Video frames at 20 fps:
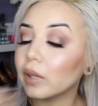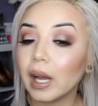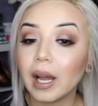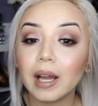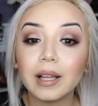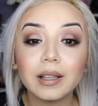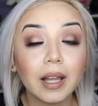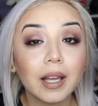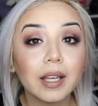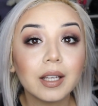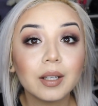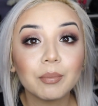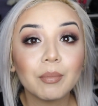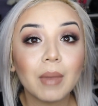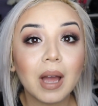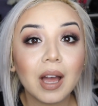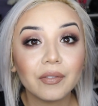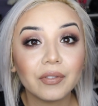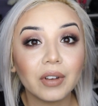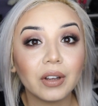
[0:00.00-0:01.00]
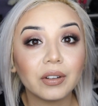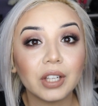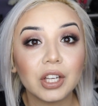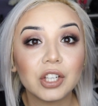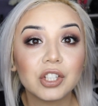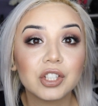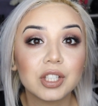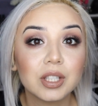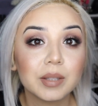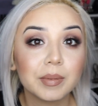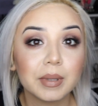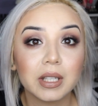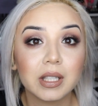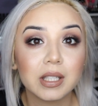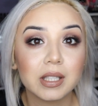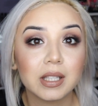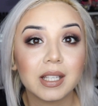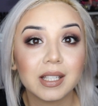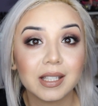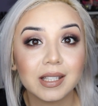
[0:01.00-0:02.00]
I like matte foundations
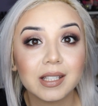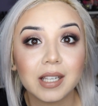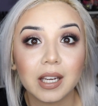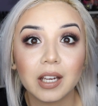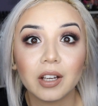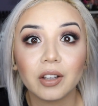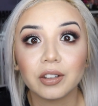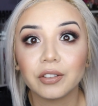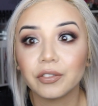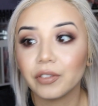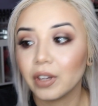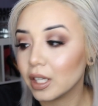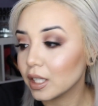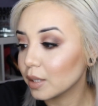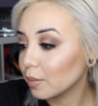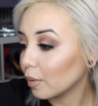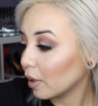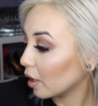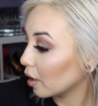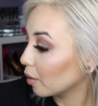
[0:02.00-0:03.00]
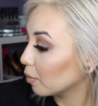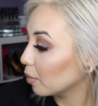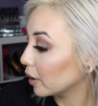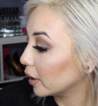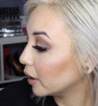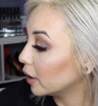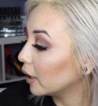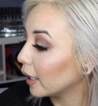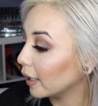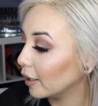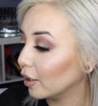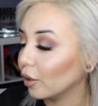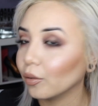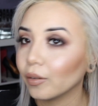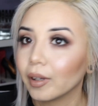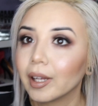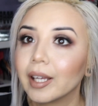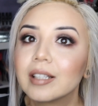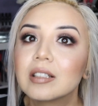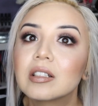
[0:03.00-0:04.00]
because they stay on the face better, but I
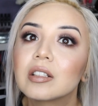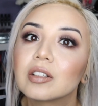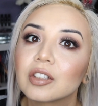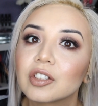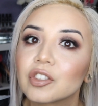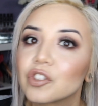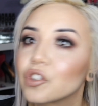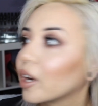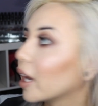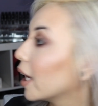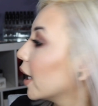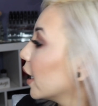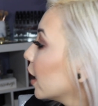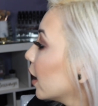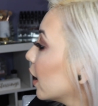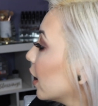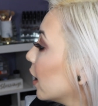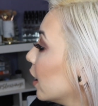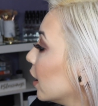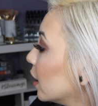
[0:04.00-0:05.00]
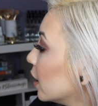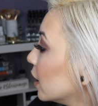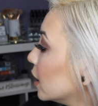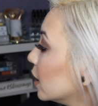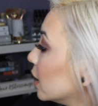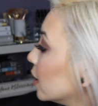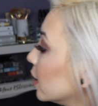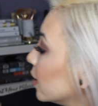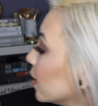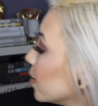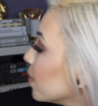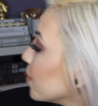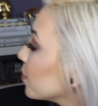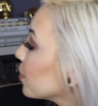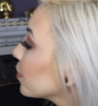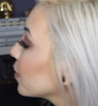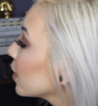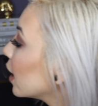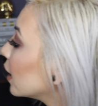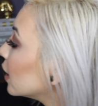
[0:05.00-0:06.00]
don't like to look dry.
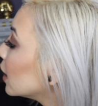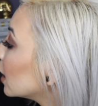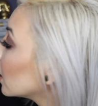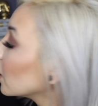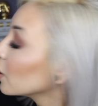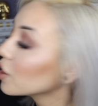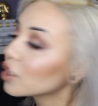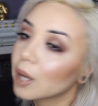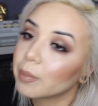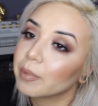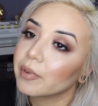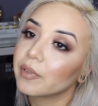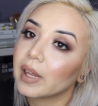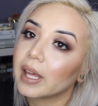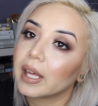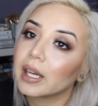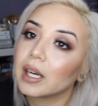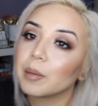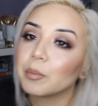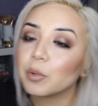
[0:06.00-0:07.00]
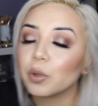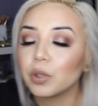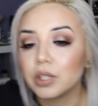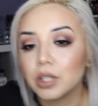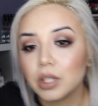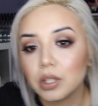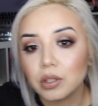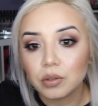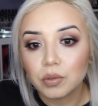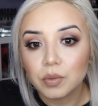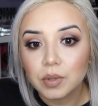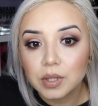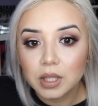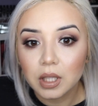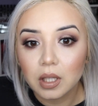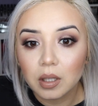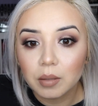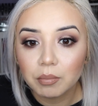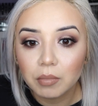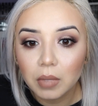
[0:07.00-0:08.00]
And then on top of that, I'm going to use
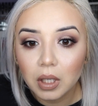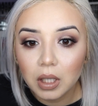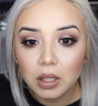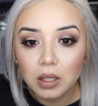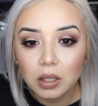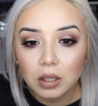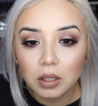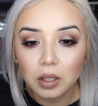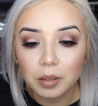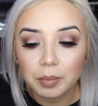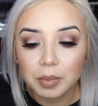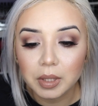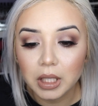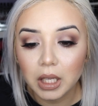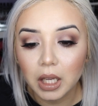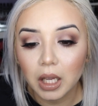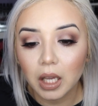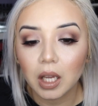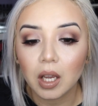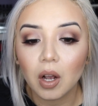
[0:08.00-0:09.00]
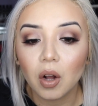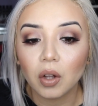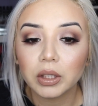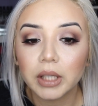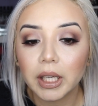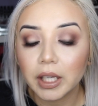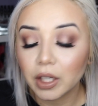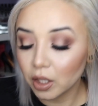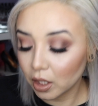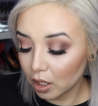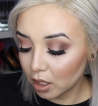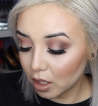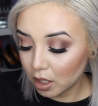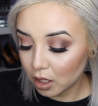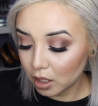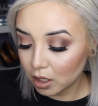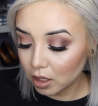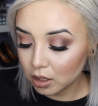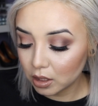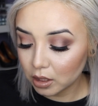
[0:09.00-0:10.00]
some Urban Decay All Nighter
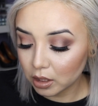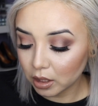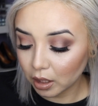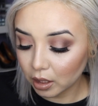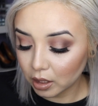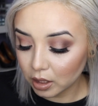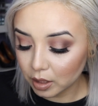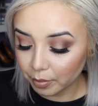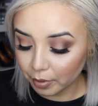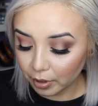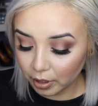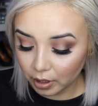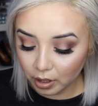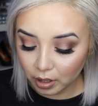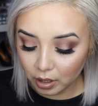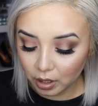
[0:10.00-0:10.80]
setting spray.